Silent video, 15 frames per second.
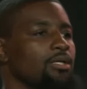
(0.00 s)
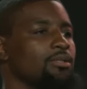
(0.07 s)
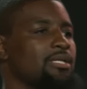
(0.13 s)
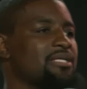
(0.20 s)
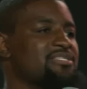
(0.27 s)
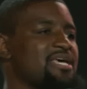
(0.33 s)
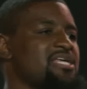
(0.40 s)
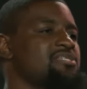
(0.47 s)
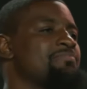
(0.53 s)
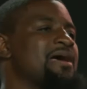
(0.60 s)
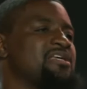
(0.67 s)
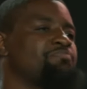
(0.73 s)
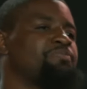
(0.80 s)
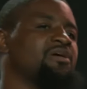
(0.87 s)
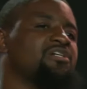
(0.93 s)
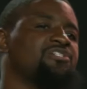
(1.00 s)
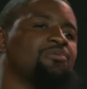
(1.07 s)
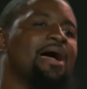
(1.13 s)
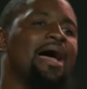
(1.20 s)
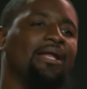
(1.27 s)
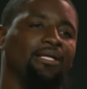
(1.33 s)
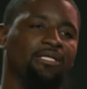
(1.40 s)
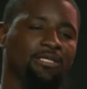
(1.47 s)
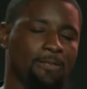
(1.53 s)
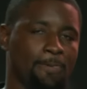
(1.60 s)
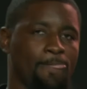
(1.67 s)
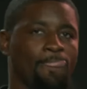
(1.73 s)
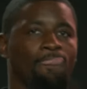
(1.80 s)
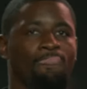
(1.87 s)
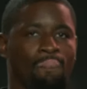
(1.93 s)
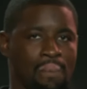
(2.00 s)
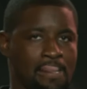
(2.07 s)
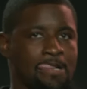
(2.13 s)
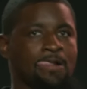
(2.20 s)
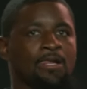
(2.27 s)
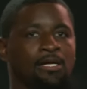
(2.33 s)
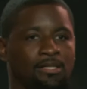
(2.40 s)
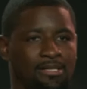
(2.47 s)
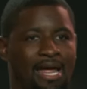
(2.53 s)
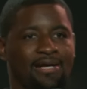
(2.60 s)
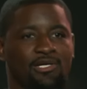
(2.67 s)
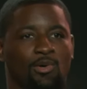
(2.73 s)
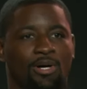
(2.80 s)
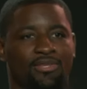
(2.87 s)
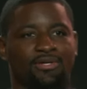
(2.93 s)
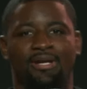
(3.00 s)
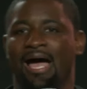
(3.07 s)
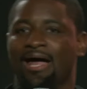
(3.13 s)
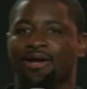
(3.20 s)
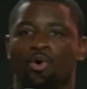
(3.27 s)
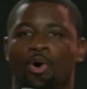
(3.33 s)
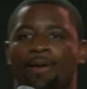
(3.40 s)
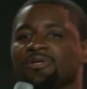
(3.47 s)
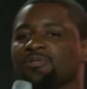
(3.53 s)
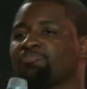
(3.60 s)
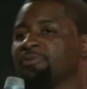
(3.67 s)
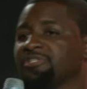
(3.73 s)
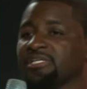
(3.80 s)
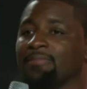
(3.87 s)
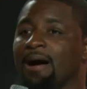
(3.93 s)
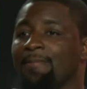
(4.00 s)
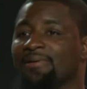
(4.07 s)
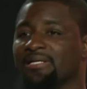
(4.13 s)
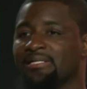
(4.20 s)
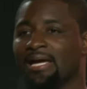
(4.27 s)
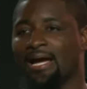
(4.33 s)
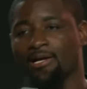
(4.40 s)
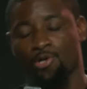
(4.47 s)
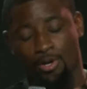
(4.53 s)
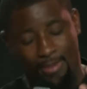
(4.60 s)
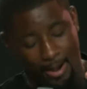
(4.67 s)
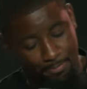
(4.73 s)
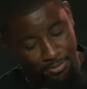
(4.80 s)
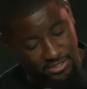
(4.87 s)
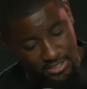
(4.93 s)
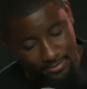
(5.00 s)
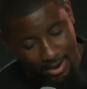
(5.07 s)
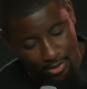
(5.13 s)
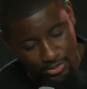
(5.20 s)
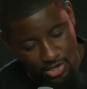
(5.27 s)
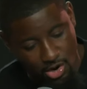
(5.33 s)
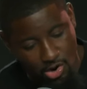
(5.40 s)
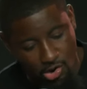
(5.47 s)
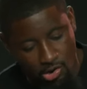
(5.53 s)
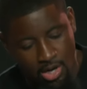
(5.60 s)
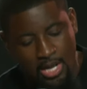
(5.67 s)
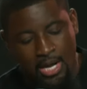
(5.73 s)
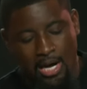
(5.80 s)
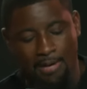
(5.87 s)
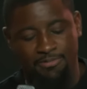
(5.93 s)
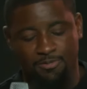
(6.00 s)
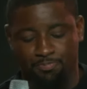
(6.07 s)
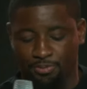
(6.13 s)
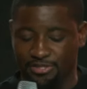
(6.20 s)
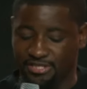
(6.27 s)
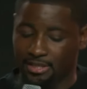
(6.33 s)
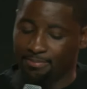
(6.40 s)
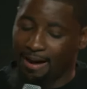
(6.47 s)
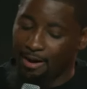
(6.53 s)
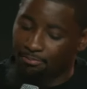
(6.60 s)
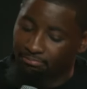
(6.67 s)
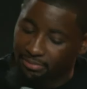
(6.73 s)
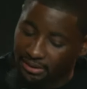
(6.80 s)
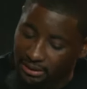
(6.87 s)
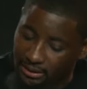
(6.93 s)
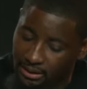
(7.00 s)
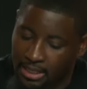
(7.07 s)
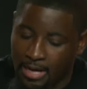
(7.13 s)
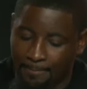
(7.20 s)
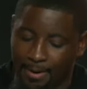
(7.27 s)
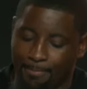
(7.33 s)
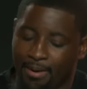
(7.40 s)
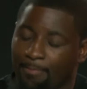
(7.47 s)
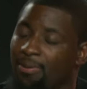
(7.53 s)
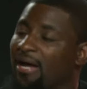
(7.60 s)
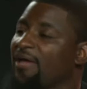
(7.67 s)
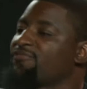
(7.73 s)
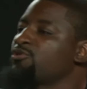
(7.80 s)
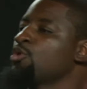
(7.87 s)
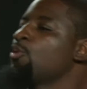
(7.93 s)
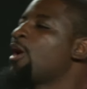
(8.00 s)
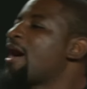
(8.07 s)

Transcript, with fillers: that test my spirituality like no other. Now I know I'm just preaching about me today. I know I'm not preaching about y'all. I'm just preaching about me. But but but if you